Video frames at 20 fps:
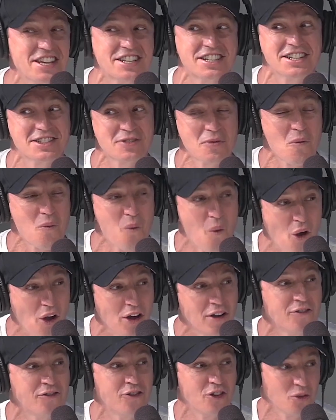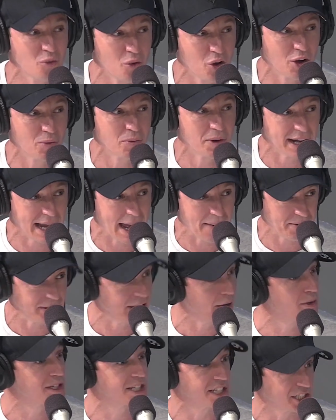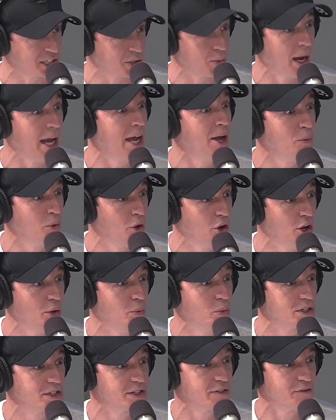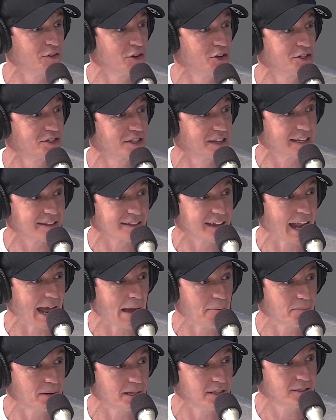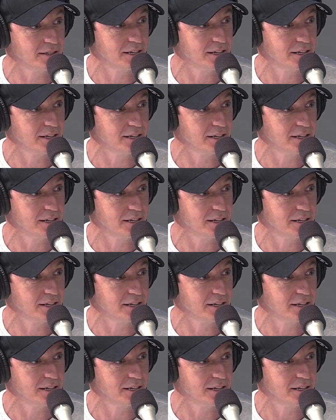This is word for word what happened. There was a swear word was the first thing that happened.